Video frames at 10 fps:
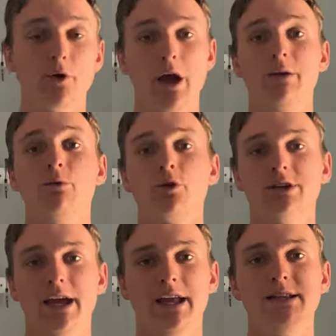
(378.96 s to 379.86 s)
and
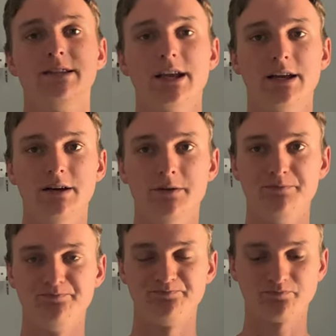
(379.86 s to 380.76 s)
routines that are,
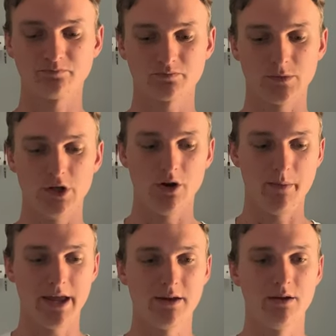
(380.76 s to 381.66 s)
you know,
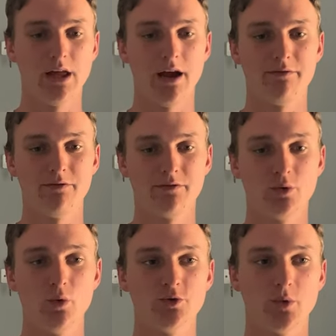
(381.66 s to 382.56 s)
making your life
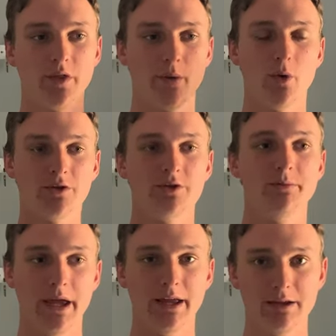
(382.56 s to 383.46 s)
towards what they want to
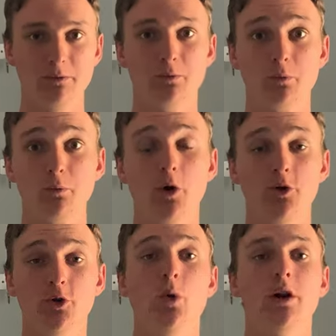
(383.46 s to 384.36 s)
be, what
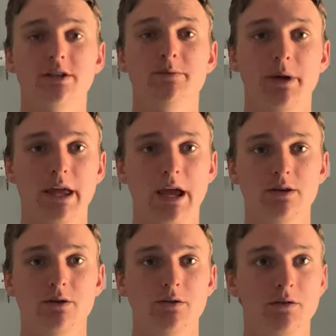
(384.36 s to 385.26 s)
you want it to be. And
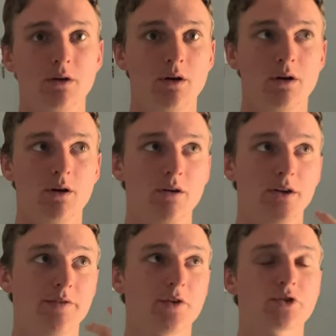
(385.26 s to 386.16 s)

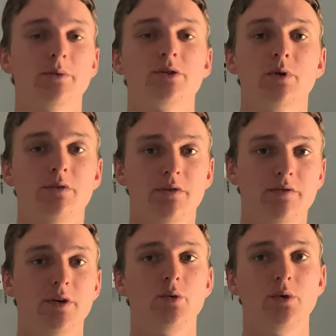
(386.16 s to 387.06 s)
you feel so much more
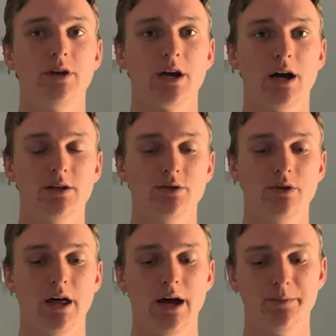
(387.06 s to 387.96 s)
fulfilled when you kind of do
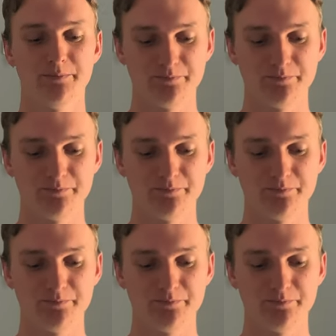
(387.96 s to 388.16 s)
that,